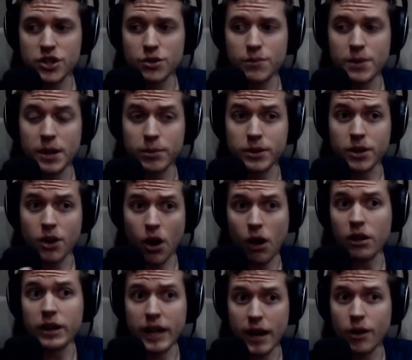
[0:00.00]
she would be able to
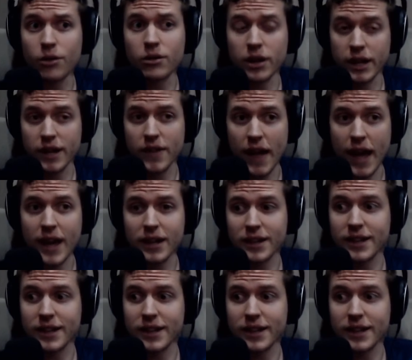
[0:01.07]
call it out like that,